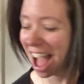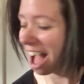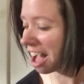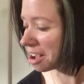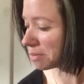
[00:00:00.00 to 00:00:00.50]

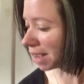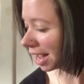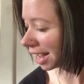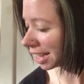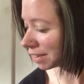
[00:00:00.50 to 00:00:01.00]

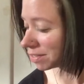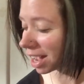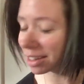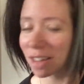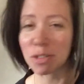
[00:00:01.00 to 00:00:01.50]
I have
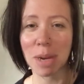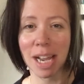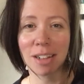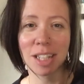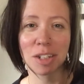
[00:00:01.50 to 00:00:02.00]
not left my
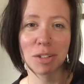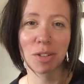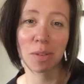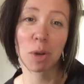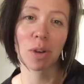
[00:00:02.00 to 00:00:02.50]
house. I don't know
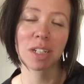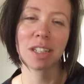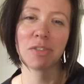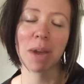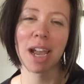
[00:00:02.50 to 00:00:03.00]
if I'm going to
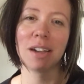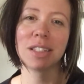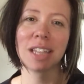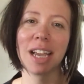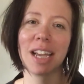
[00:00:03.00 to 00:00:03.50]
leave my
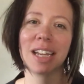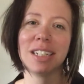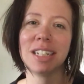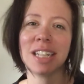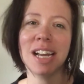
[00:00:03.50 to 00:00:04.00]
house,
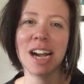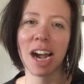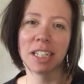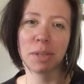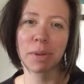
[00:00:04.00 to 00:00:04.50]
and
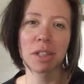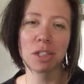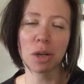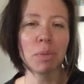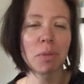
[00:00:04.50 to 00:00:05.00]
I typically
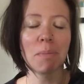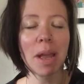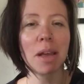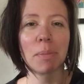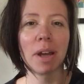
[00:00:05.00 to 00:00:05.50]
don't put
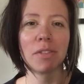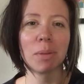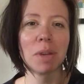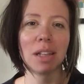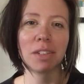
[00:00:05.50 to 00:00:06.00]
makeup on if
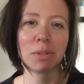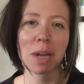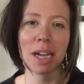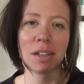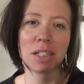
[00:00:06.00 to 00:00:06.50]
I'm not leaving my
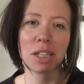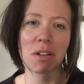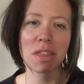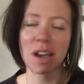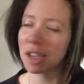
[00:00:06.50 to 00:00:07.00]
house. So
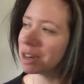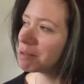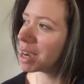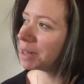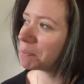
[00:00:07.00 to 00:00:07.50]
I thought, you know
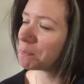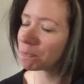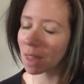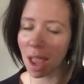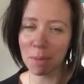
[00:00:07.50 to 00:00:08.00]
what?
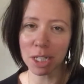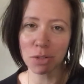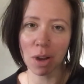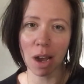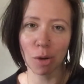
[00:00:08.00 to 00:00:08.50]
I'm gonna
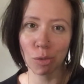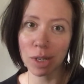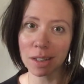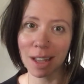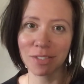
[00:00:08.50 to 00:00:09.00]
do a
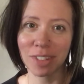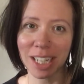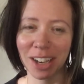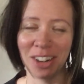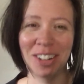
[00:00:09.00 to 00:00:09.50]
real life video